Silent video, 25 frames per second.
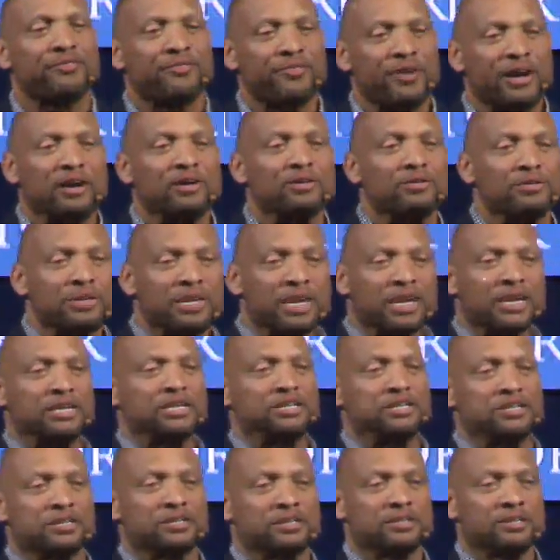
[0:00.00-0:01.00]

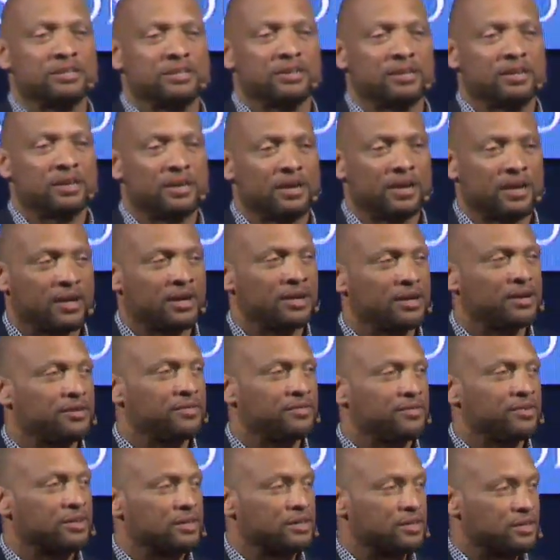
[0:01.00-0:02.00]
foundation
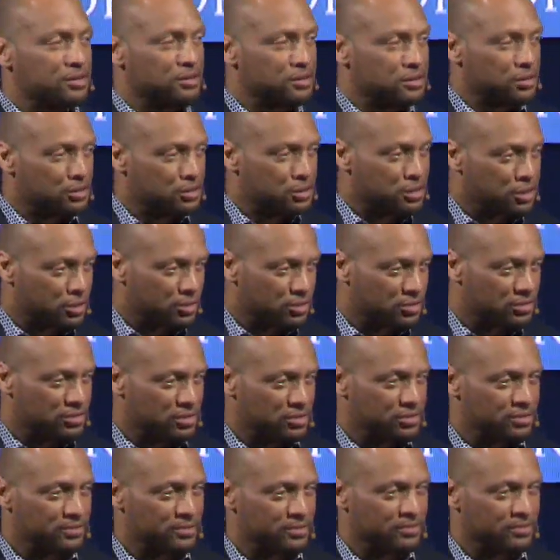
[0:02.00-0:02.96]
of the church.